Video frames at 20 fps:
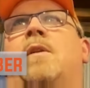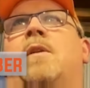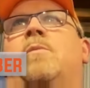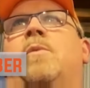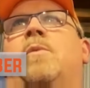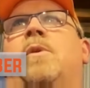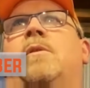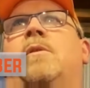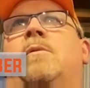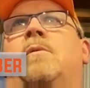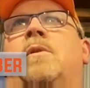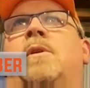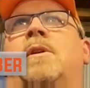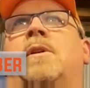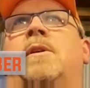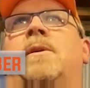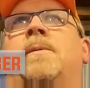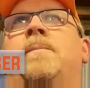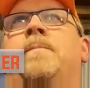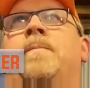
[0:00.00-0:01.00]
did we do
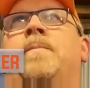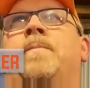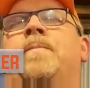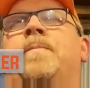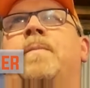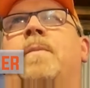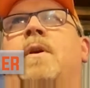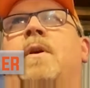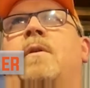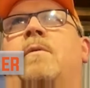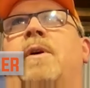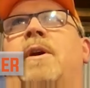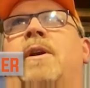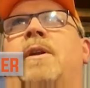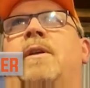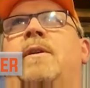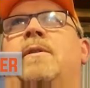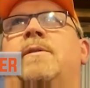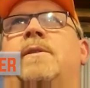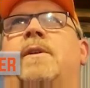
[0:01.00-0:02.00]
it. Already
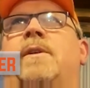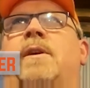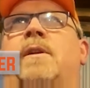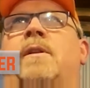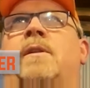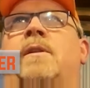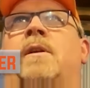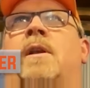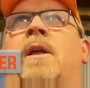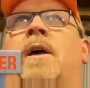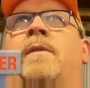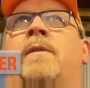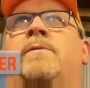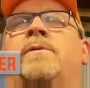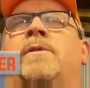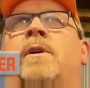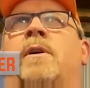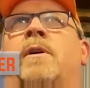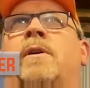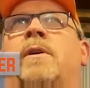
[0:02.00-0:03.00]
you see it in the
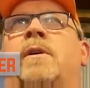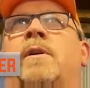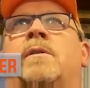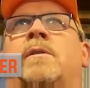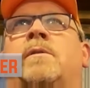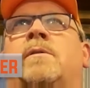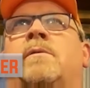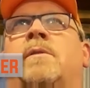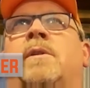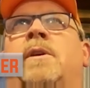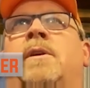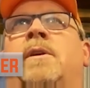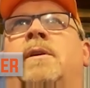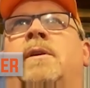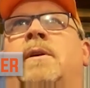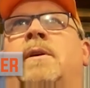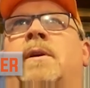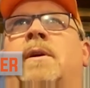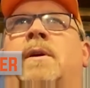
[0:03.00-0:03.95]
livestock industry,